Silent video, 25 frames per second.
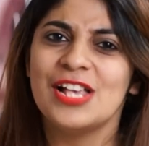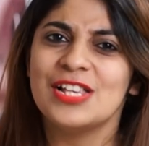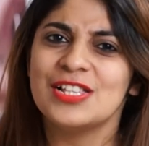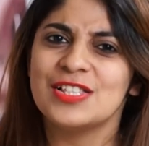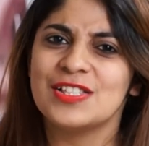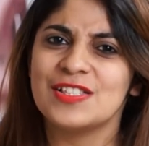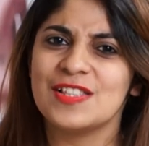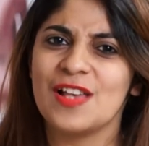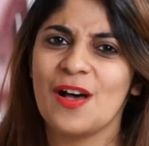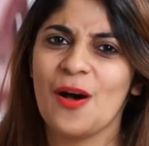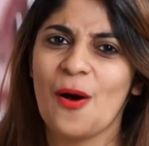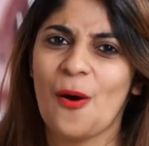
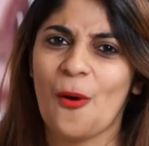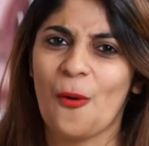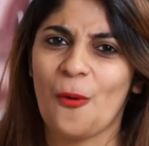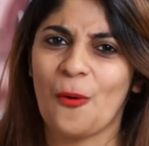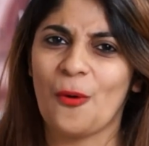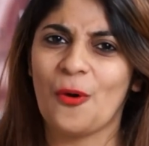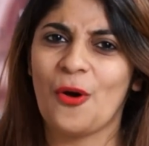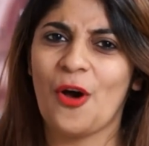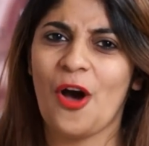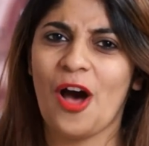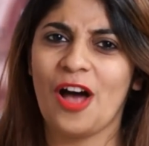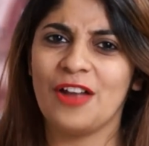
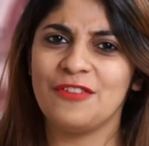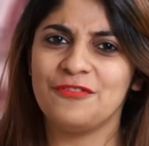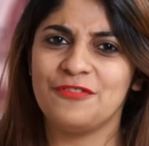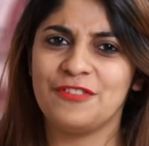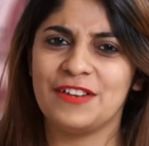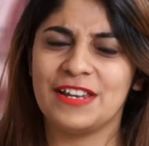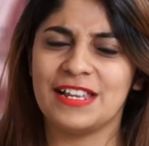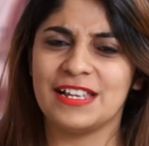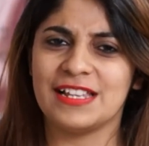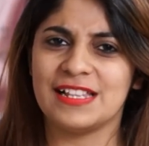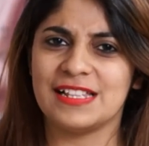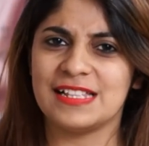So,
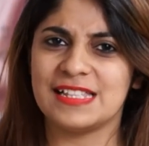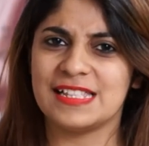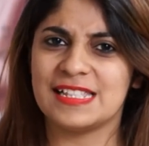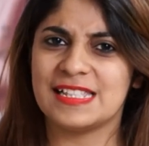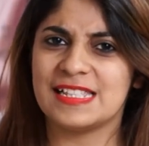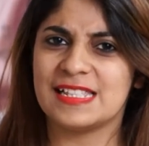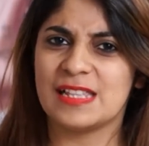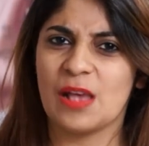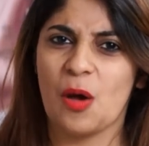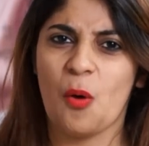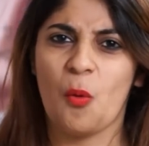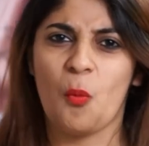
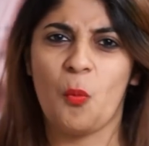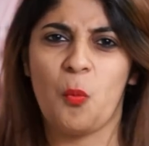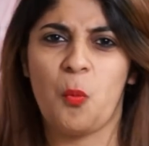confidence,